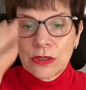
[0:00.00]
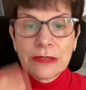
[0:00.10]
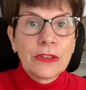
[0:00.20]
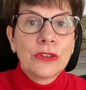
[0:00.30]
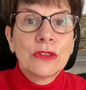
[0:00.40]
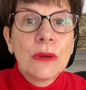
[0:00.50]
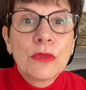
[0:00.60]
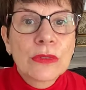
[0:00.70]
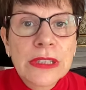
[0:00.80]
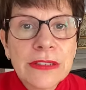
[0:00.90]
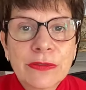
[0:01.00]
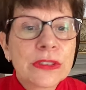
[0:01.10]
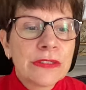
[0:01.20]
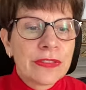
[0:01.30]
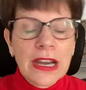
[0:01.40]
even though I'm only
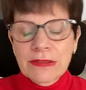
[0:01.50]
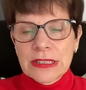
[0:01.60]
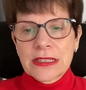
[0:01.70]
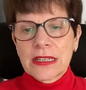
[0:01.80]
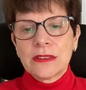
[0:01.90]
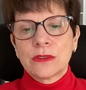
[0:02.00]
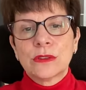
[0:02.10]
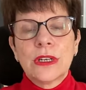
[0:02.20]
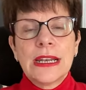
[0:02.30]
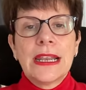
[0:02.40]
45, let's say, or